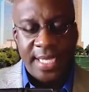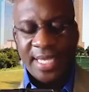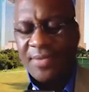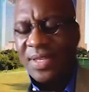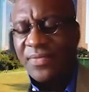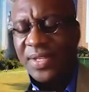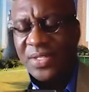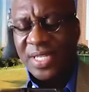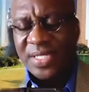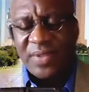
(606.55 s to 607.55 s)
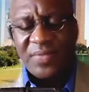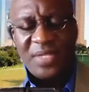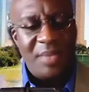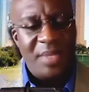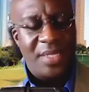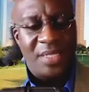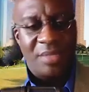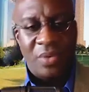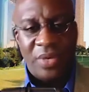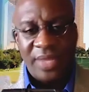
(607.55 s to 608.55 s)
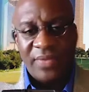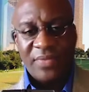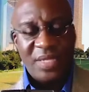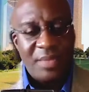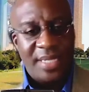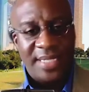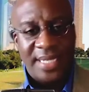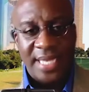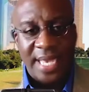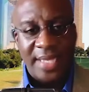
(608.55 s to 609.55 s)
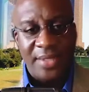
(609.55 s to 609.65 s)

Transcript: even if it's just 15 minutes in the morning, 15 minutes at night,